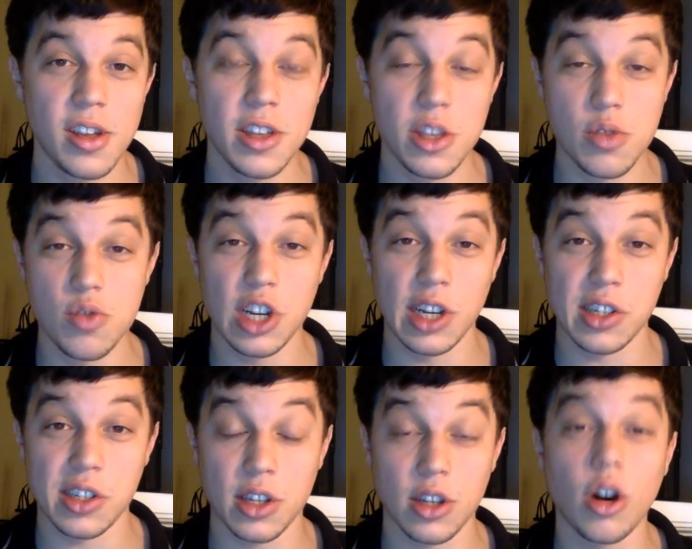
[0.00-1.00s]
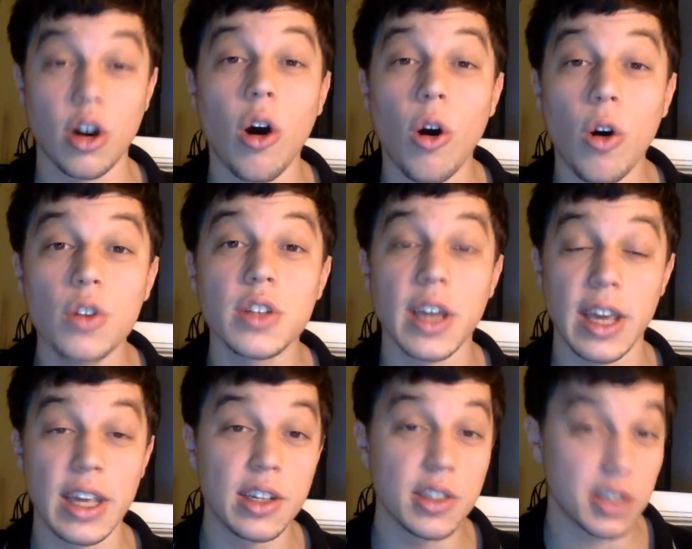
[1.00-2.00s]
You just called
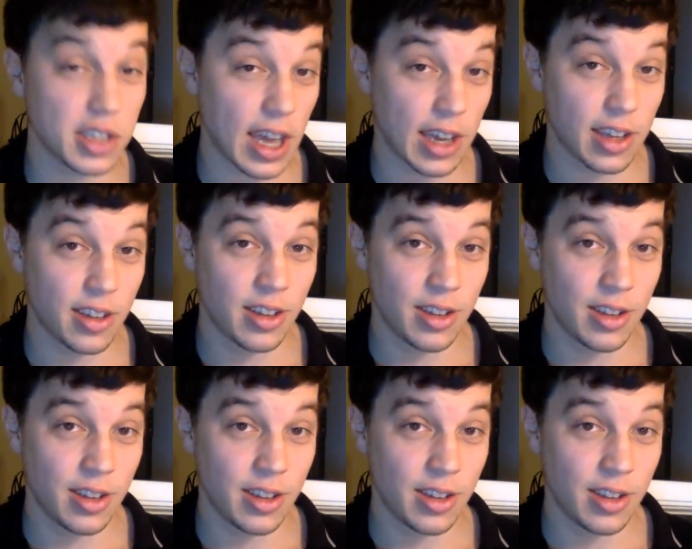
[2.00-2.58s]
in sick